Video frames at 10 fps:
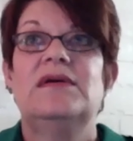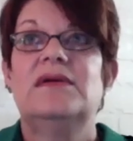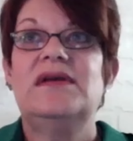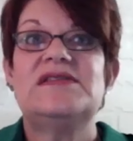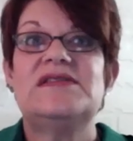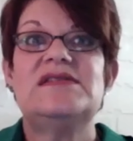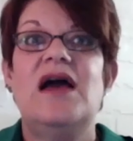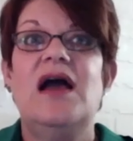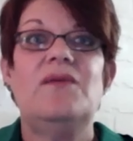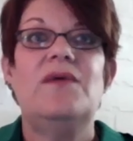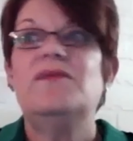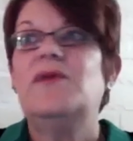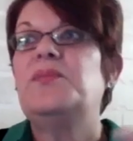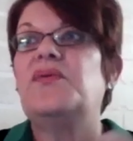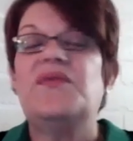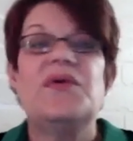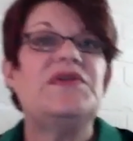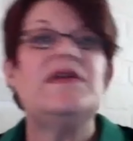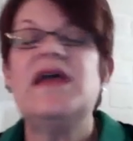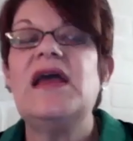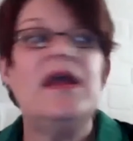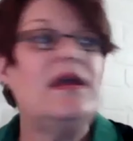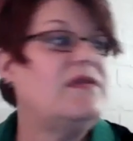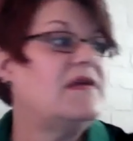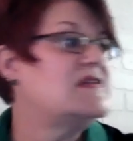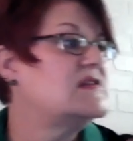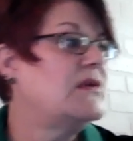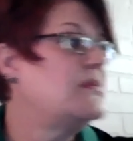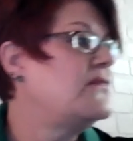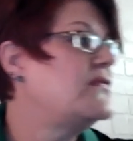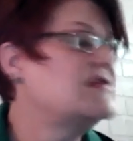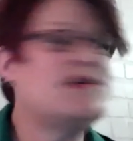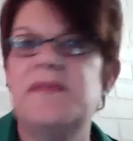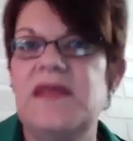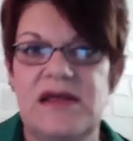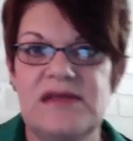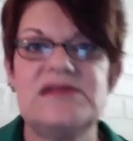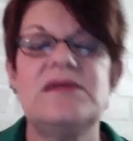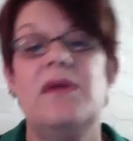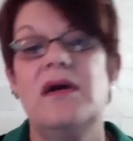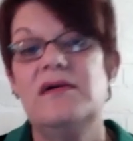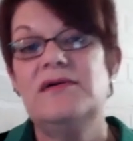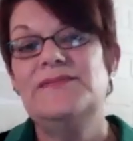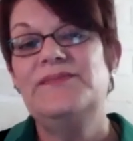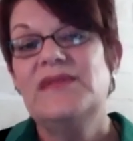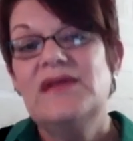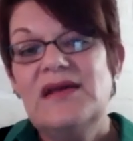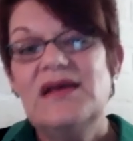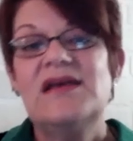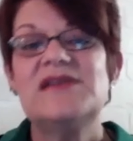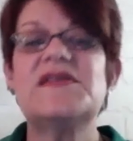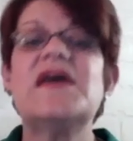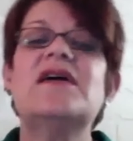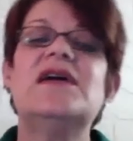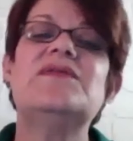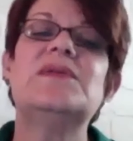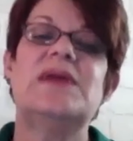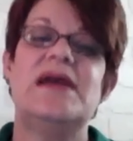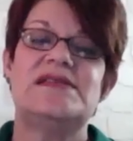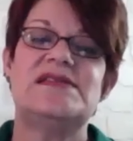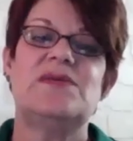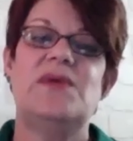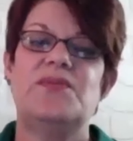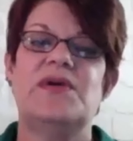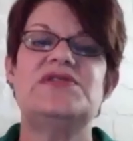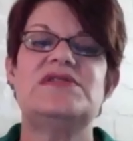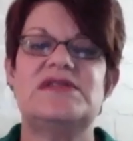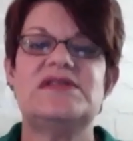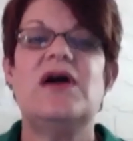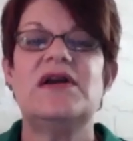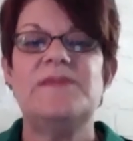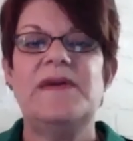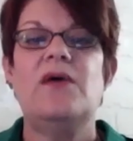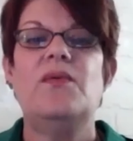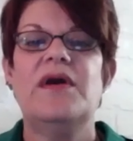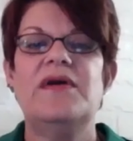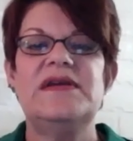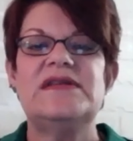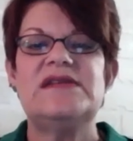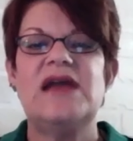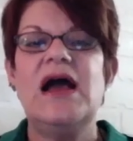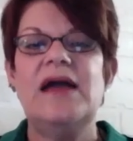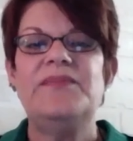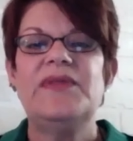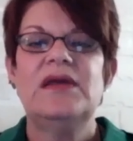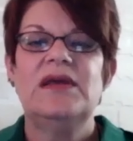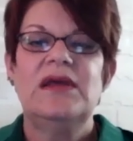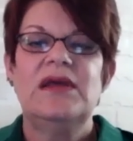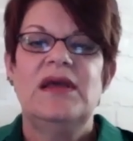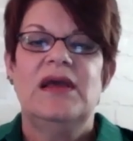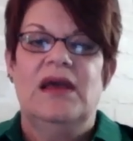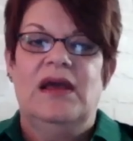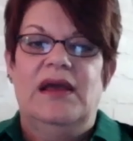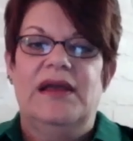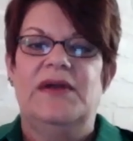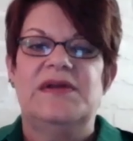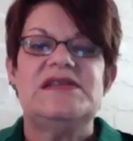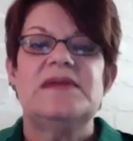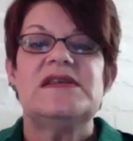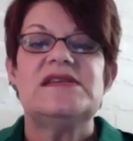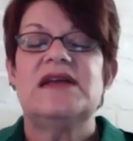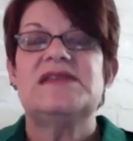It's not what we prefer today, and then we prefer something else tomorrow. So that kind of relates to what Bridget just talked about, where it's not, you know, it's not